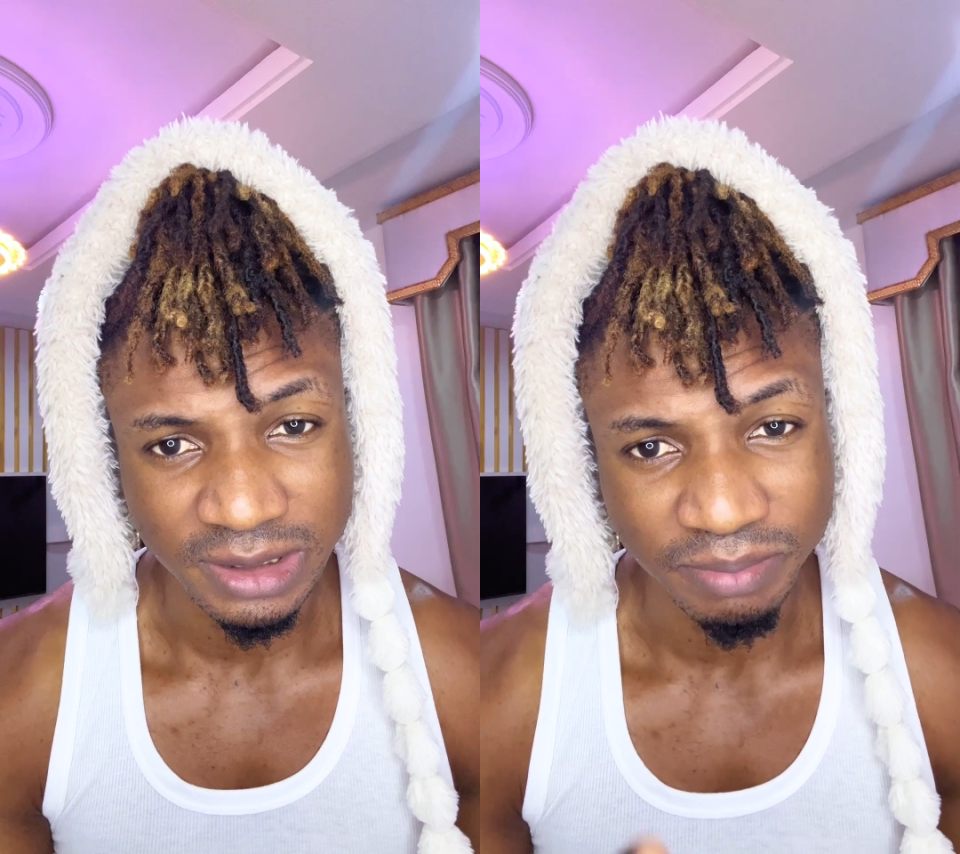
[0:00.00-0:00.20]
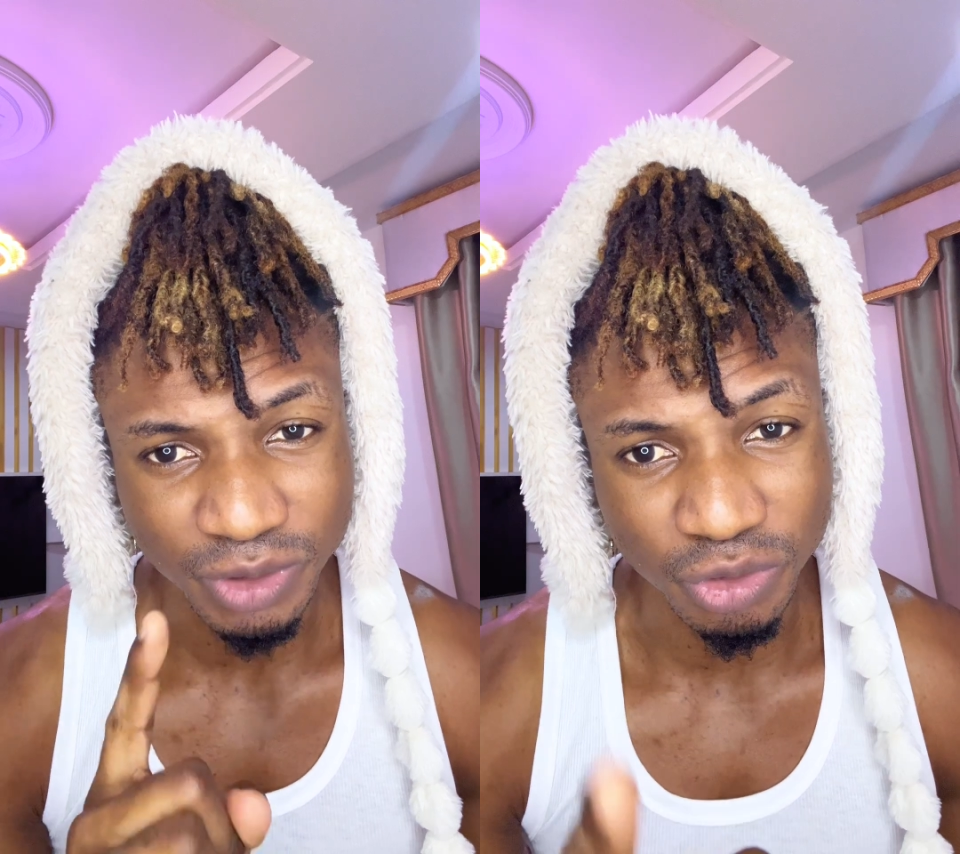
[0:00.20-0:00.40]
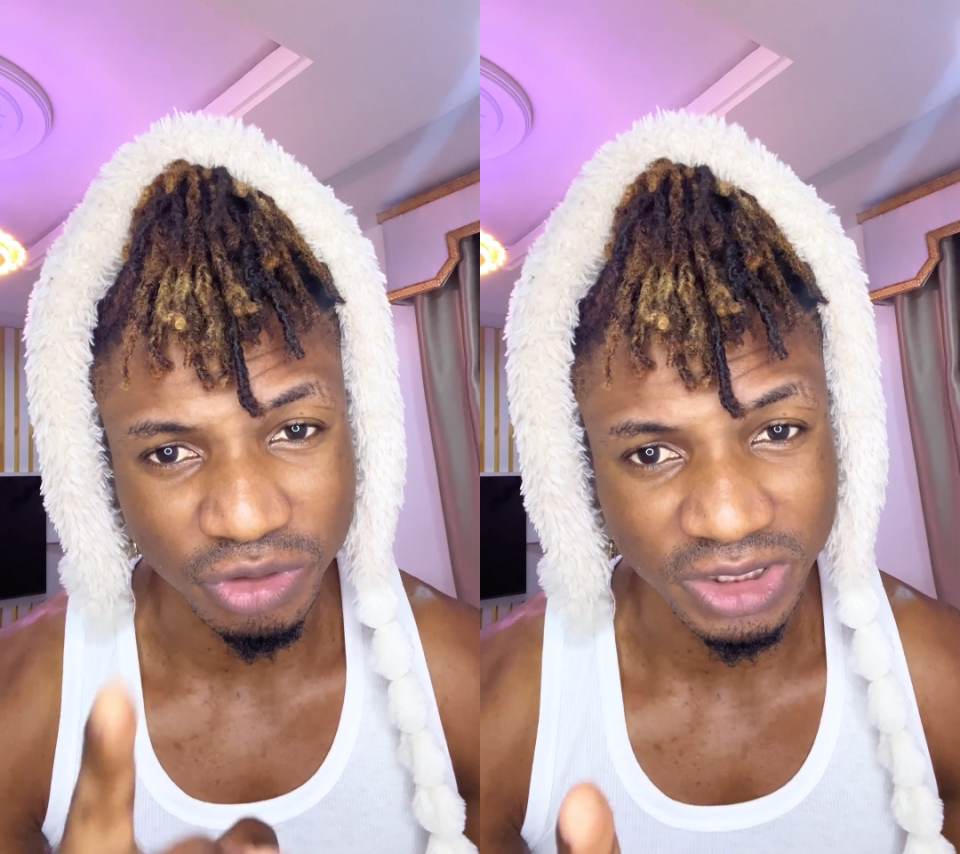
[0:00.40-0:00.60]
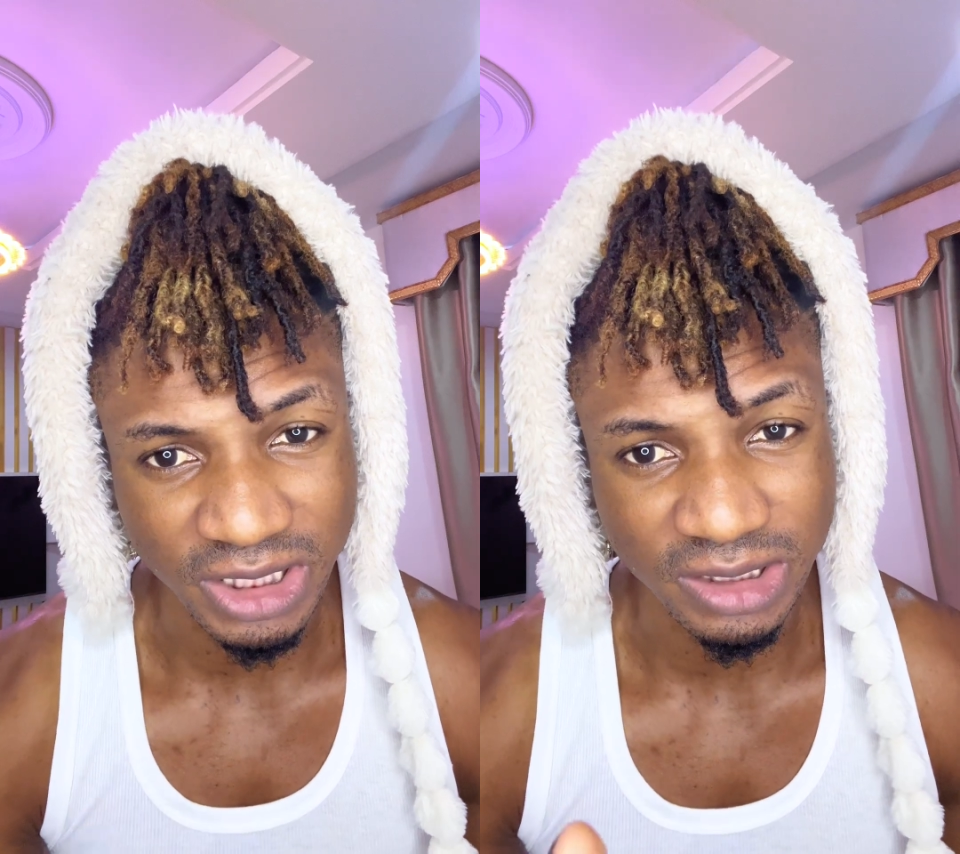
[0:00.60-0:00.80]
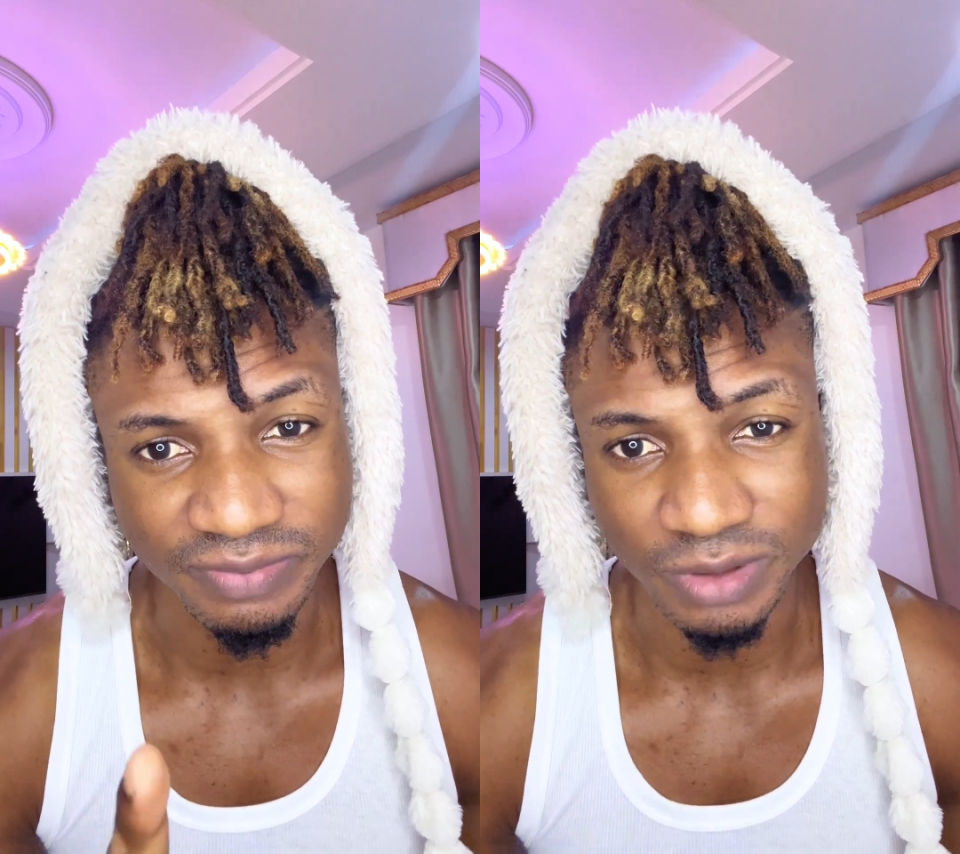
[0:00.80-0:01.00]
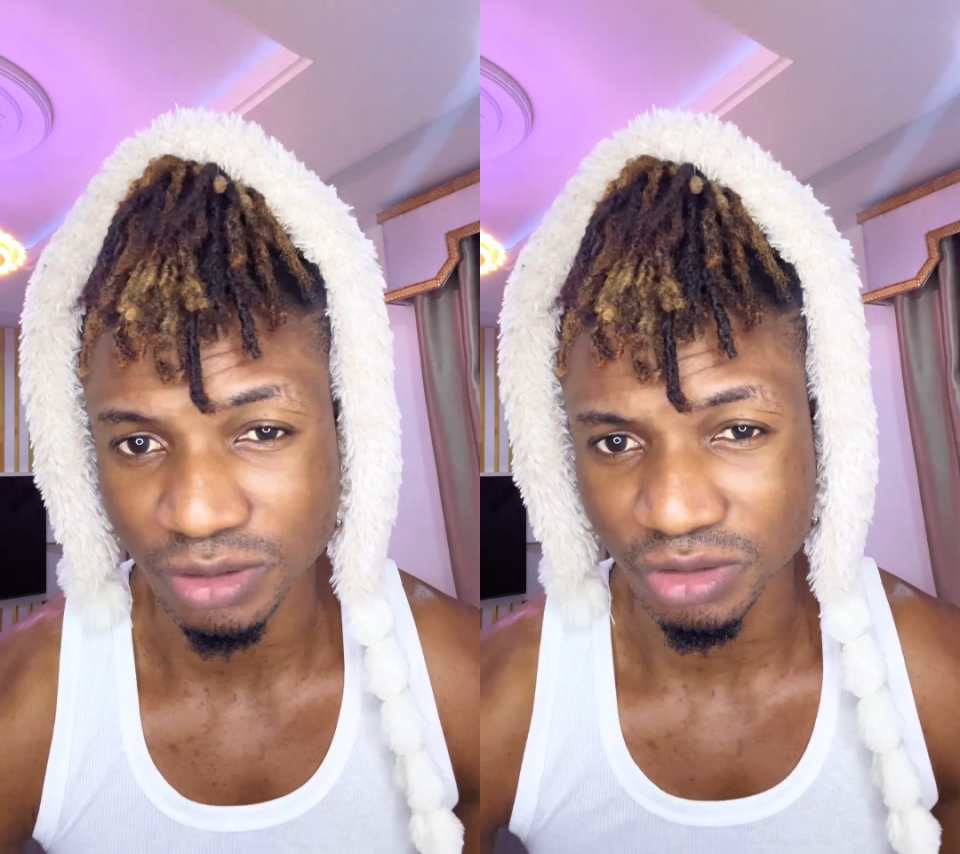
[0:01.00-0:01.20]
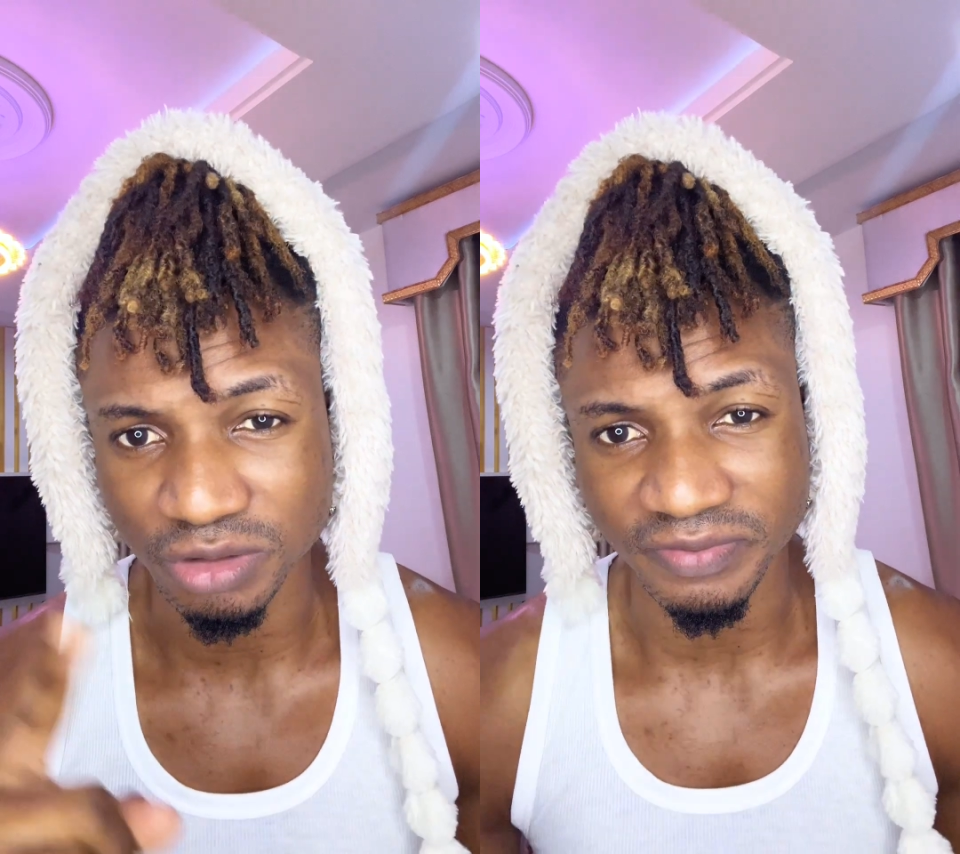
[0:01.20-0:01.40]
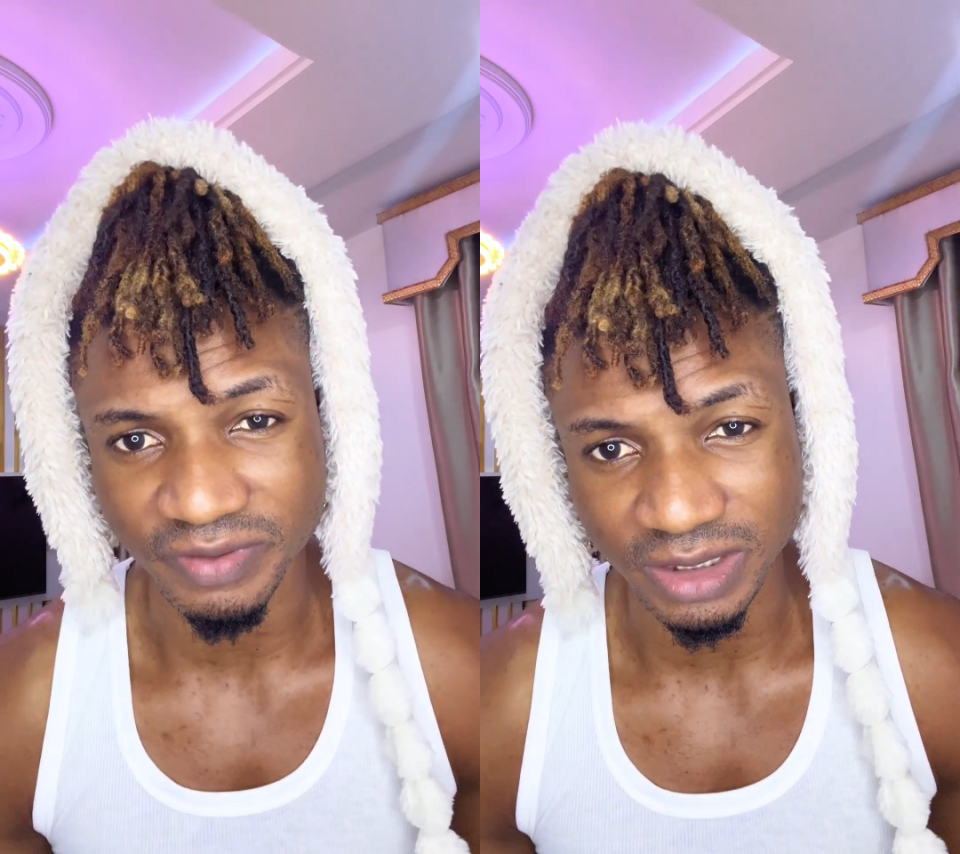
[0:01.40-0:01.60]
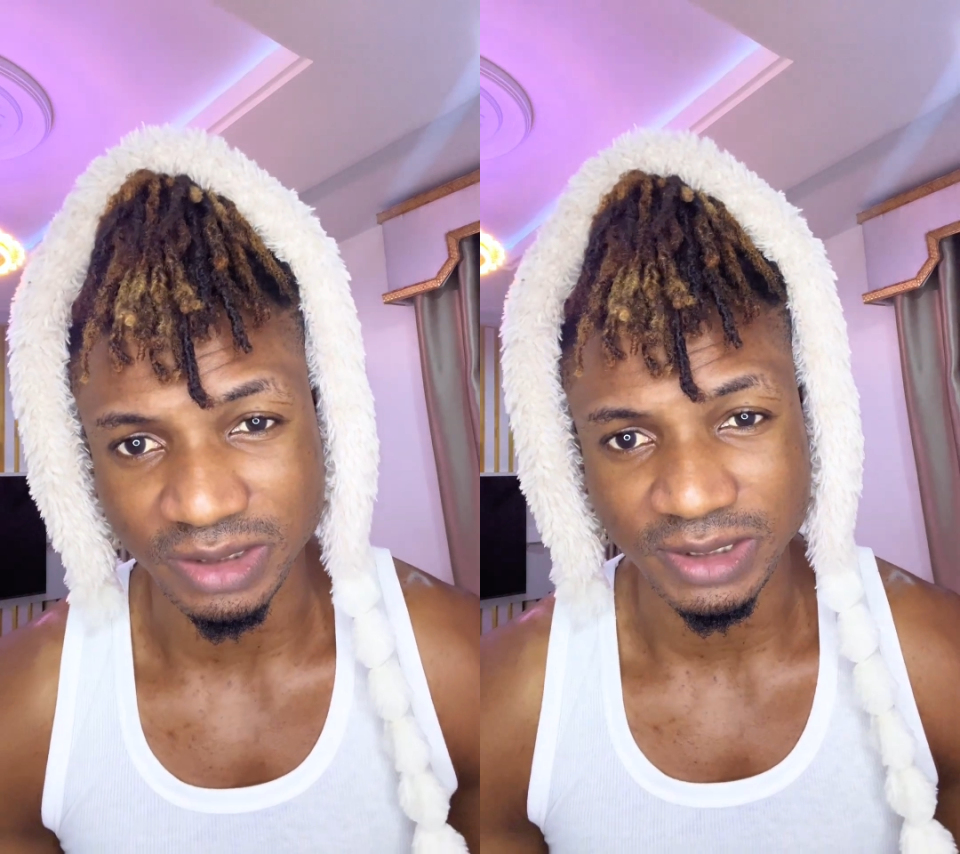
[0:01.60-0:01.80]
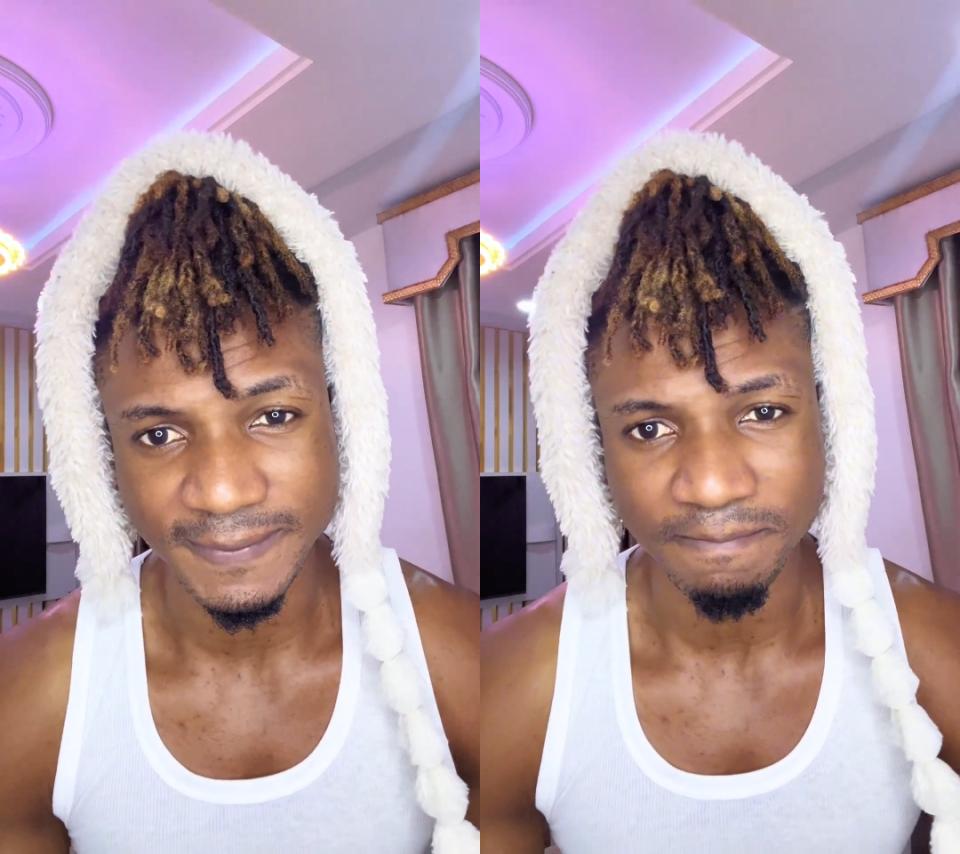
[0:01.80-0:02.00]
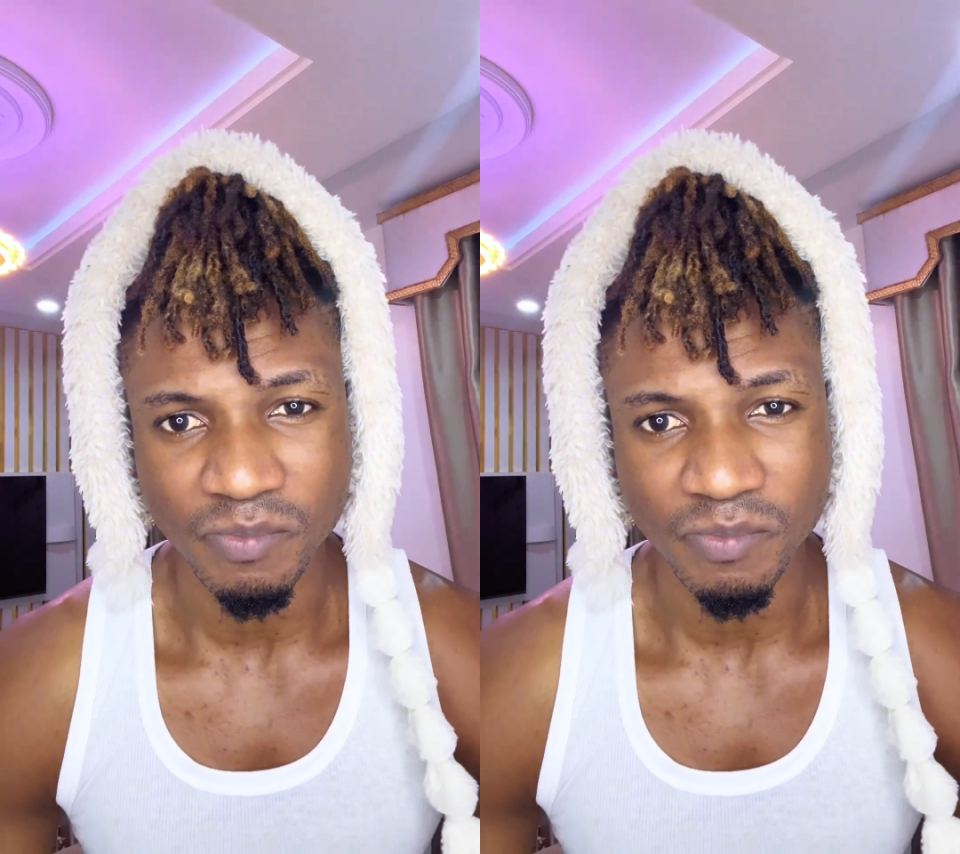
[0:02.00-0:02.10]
make sure you share the video to your friends.